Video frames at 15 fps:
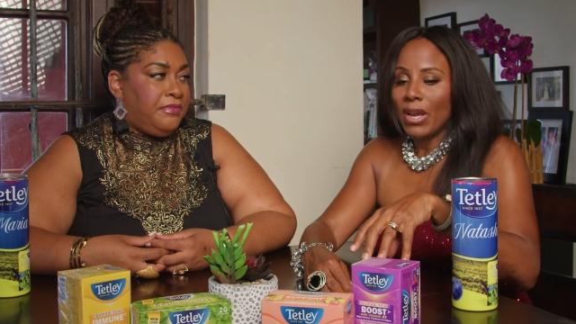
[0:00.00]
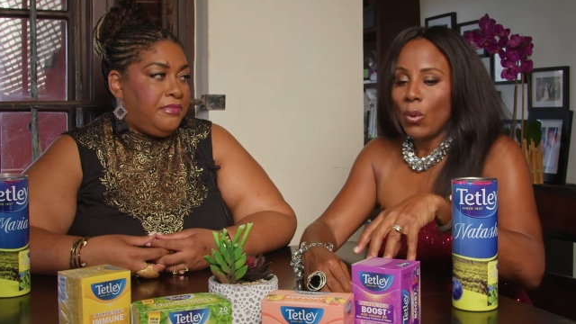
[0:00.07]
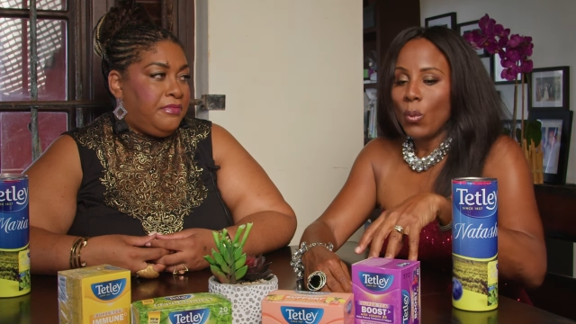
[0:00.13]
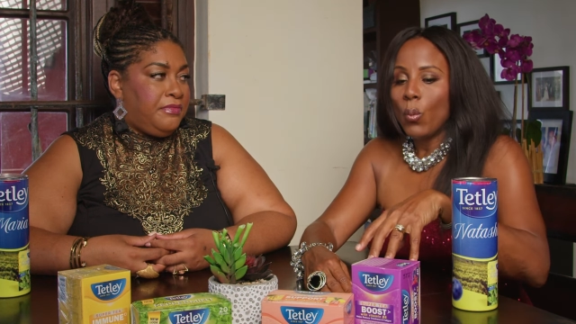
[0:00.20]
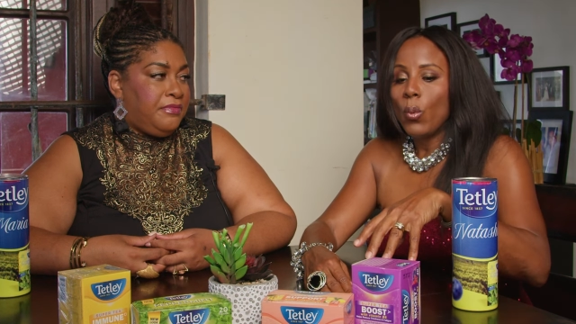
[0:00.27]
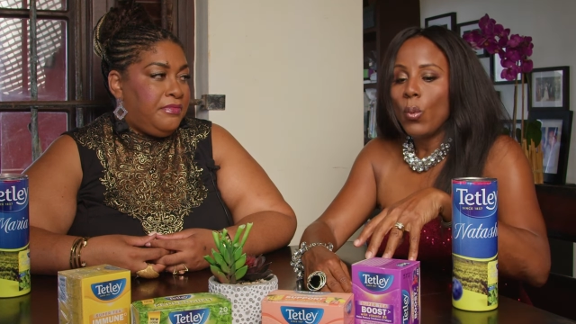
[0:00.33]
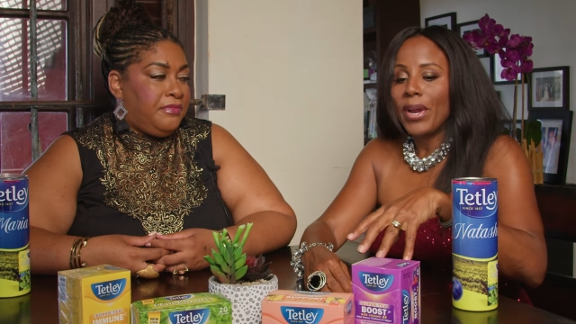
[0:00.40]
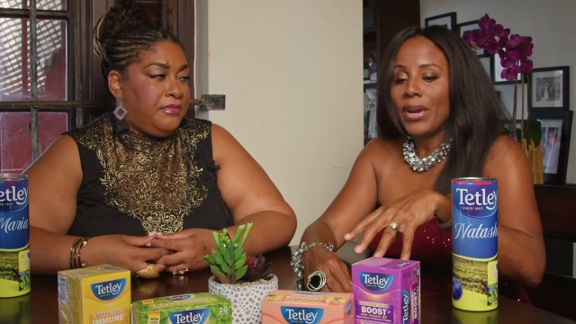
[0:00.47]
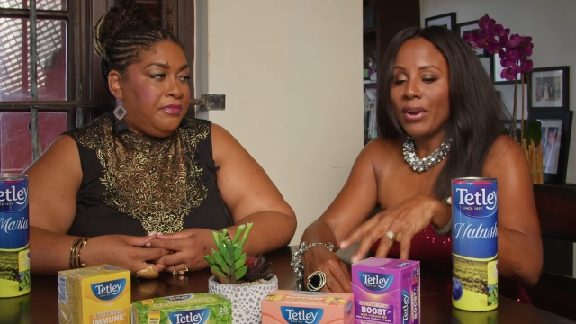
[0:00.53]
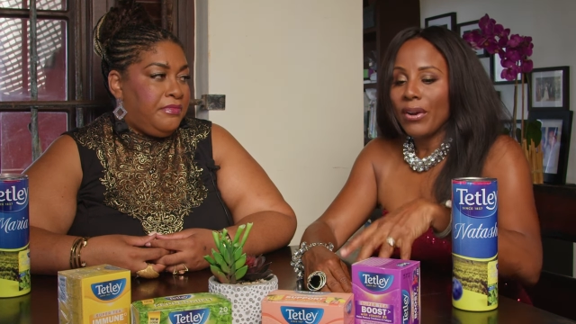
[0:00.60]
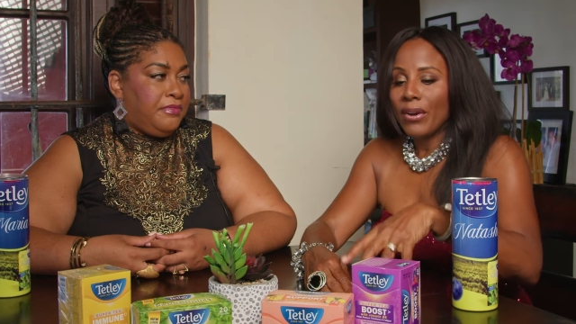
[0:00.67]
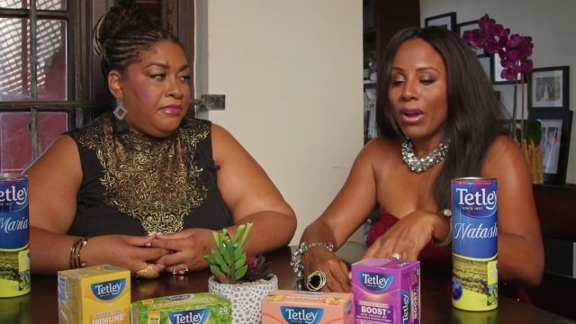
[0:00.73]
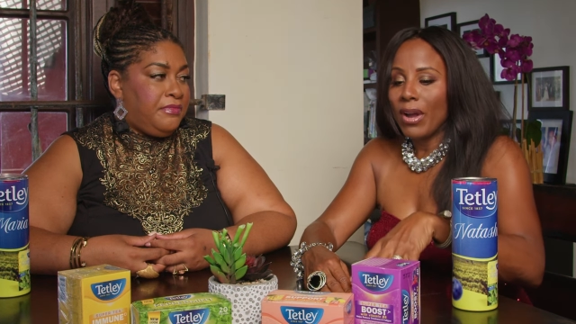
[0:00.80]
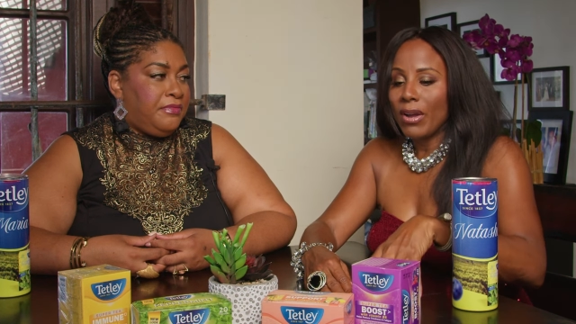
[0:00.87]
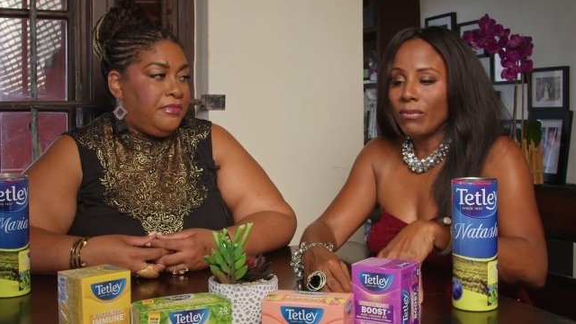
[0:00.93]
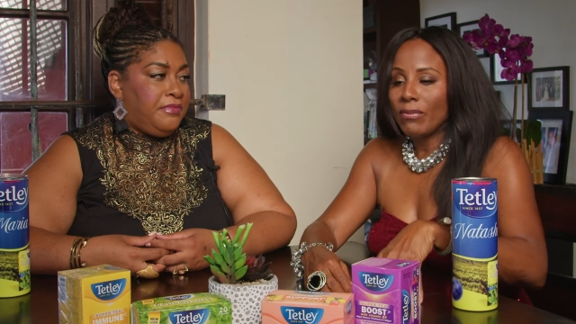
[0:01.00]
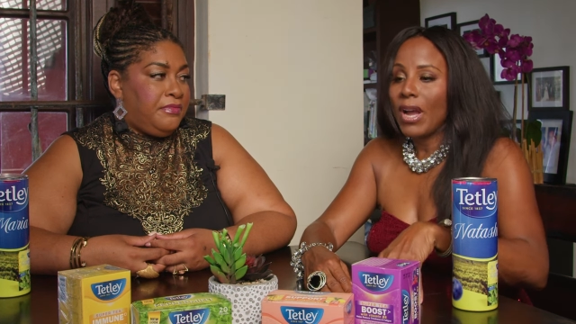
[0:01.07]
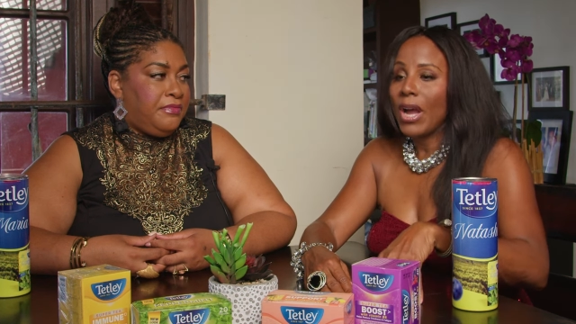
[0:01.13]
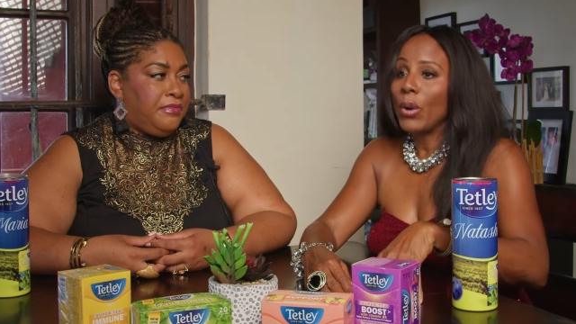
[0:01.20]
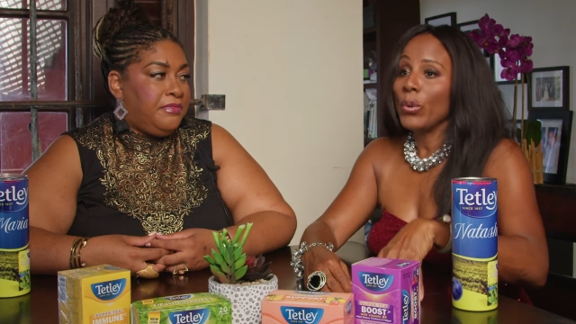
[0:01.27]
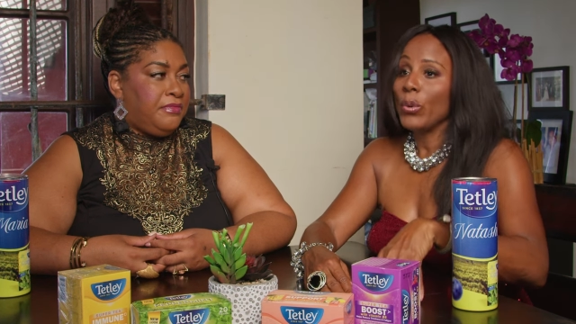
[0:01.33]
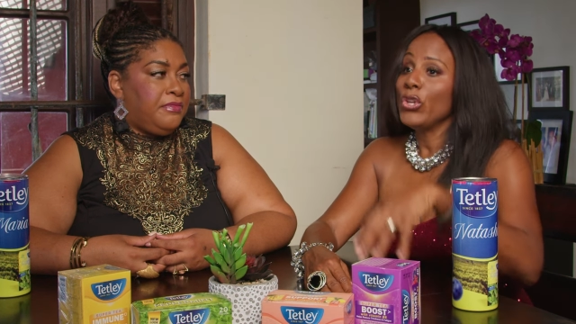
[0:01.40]
Speaker 1: aware of
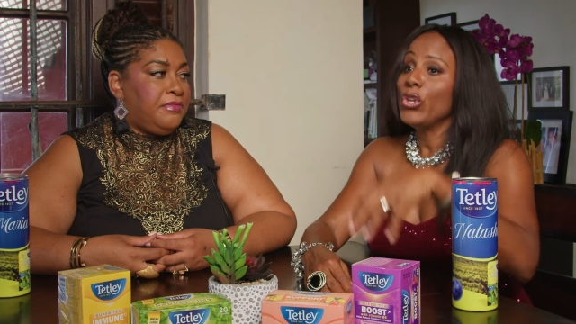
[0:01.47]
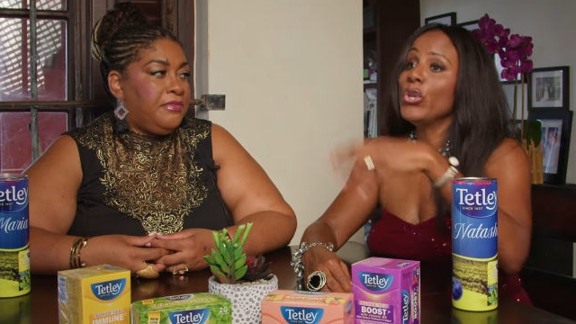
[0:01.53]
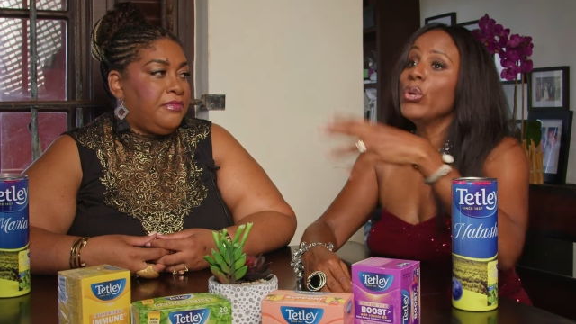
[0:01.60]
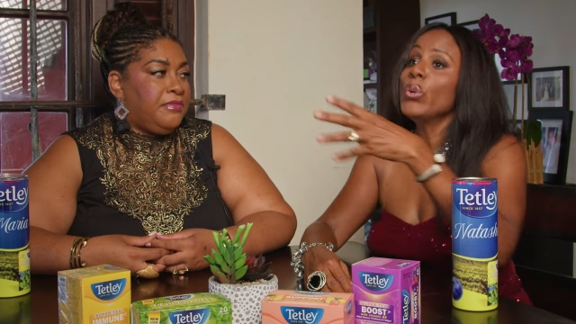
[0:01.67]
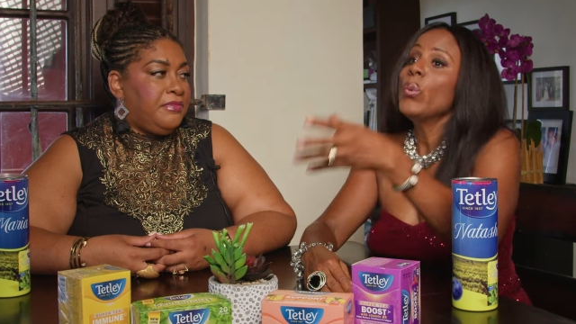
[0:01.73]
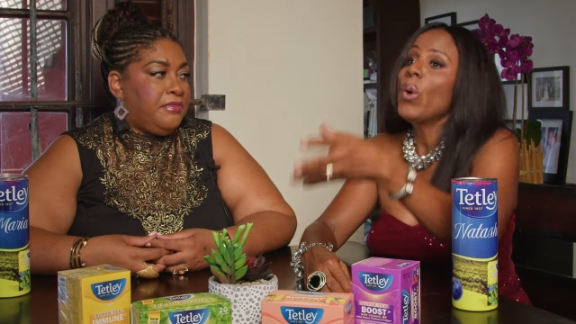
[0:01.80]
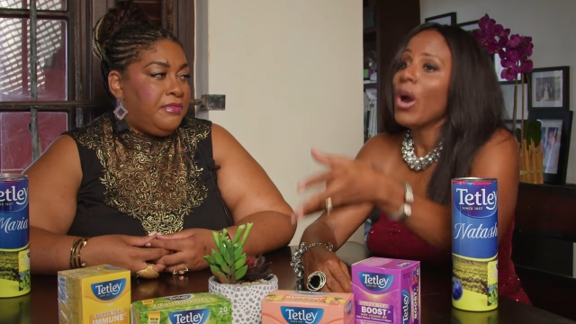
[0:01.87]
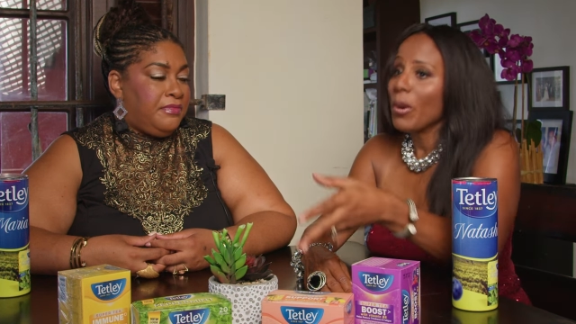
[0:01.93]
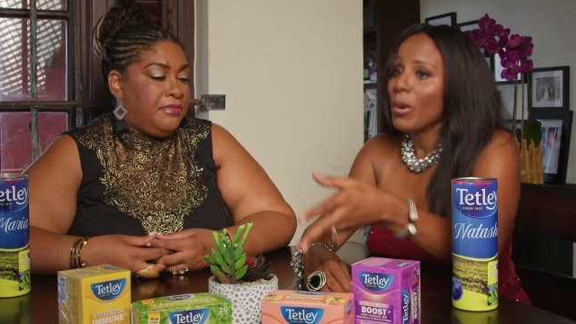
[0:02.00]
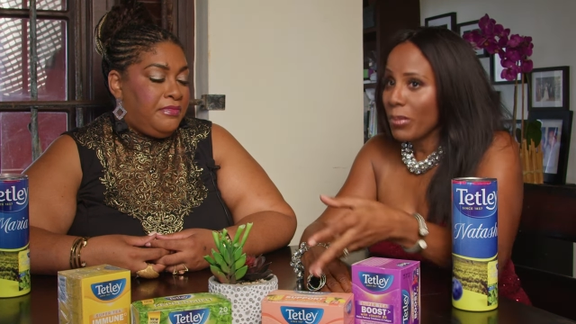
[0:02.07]
how you are